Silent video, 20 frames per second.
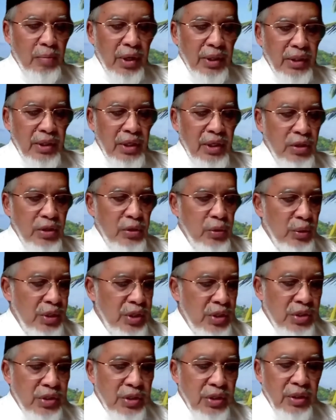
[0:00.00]
but
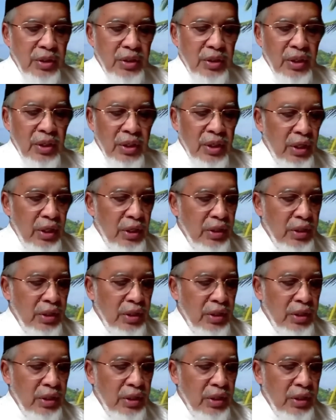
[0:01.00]
Indonesian